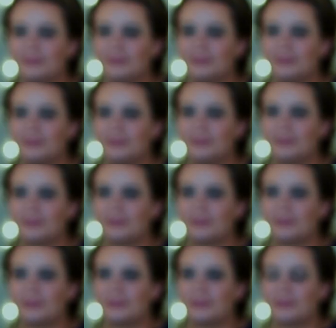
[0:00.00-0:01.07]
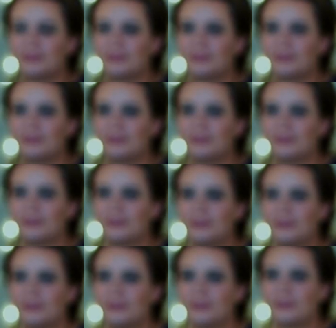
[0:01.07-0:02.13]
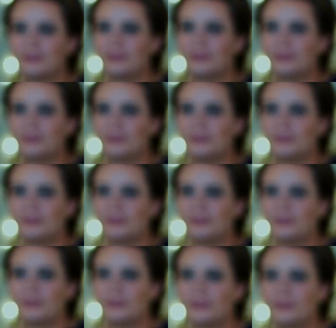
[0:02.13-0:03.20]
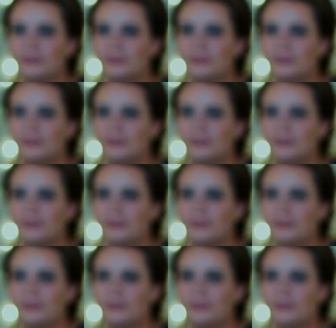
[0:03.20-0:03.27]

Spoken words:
(not speaking)